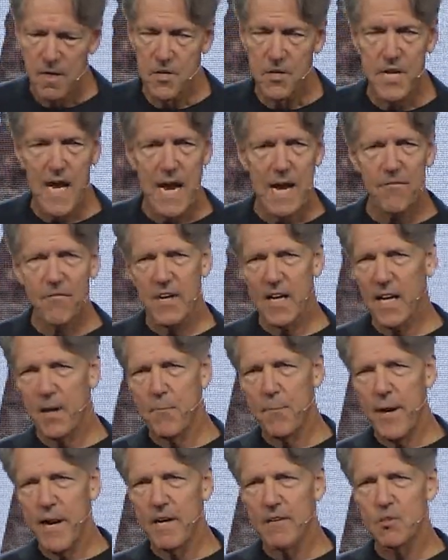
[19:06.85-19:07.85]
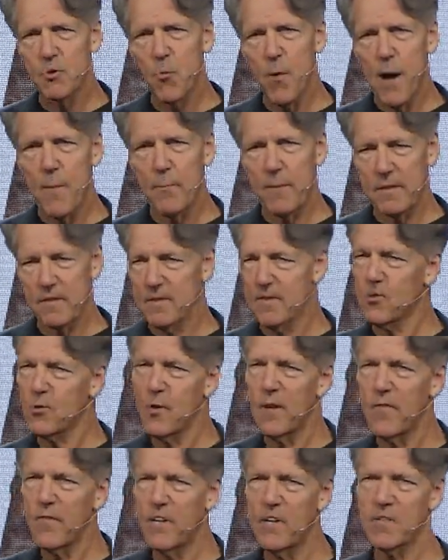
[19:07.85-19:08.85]
David compares weapons. It's
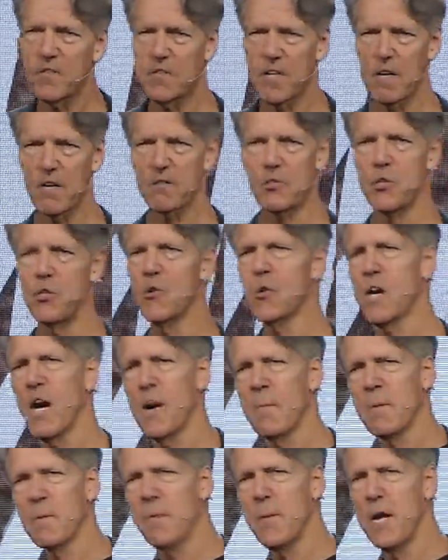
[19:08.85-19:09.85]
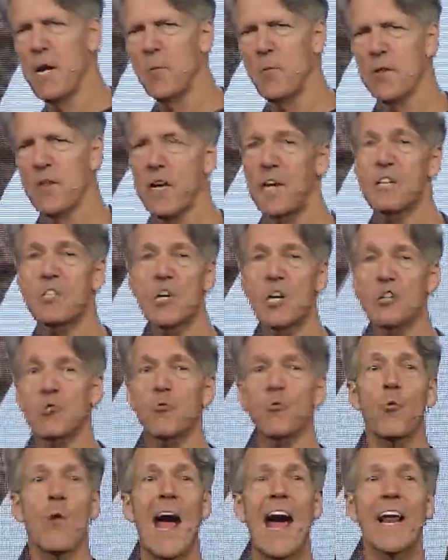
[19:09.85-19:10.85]
sort of interesting. He goes, You come to me with, and he starts
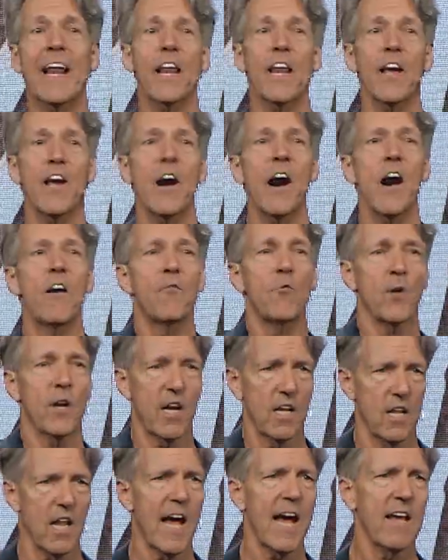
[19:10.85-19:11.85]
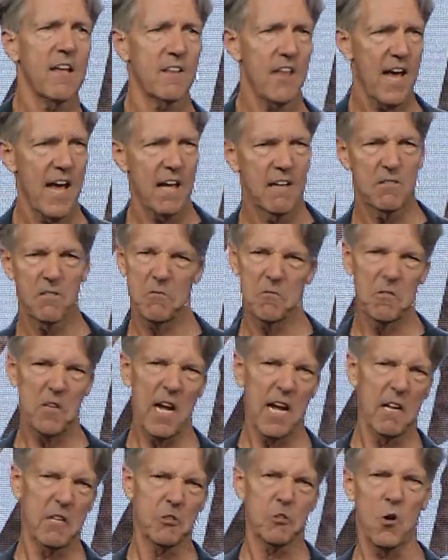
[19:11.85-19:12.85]
rattling off what Goliath has. He's
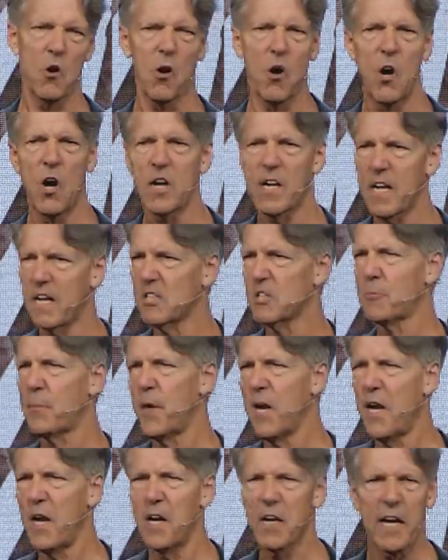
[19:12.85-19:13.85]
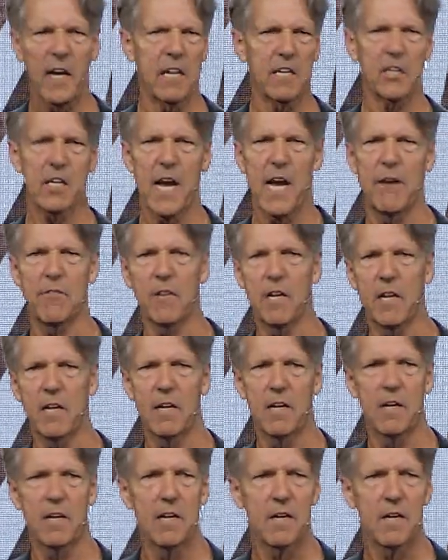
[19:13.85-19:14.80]
got a sword, he got a spear, he got a javelin.